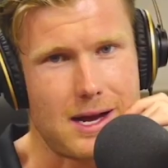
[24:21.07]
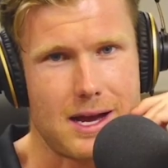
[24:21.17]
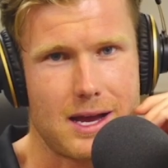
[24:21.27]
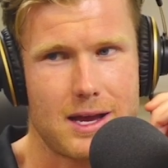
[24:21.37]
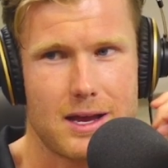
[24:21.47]

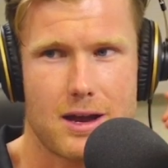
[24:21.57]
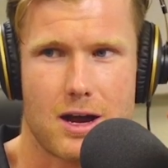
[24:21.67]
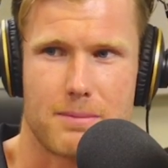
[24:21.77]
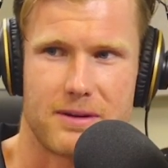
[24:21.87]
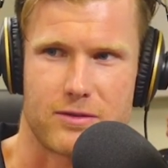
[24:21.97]
Uh,
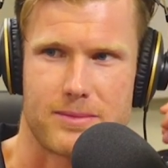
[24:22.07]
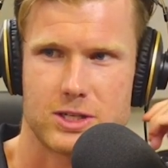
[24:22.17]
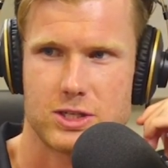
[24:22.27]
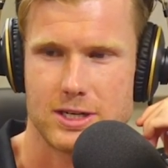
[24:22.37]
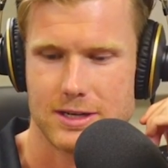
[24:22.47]
oh, a bit of a
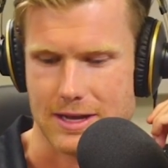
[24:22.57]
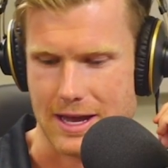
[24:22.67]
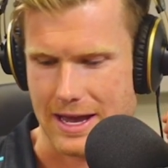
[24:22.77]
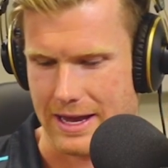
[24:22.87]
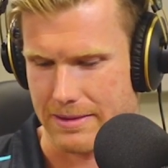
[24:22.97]
mixture.
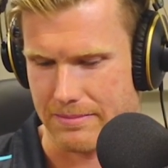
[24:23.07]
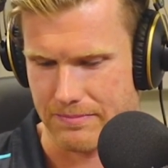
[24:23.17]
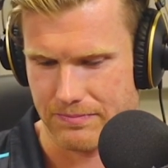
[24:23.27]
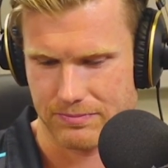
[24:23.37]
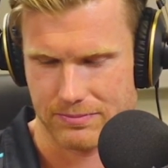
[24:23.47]

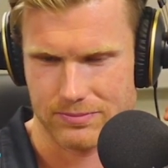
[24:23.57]
Um,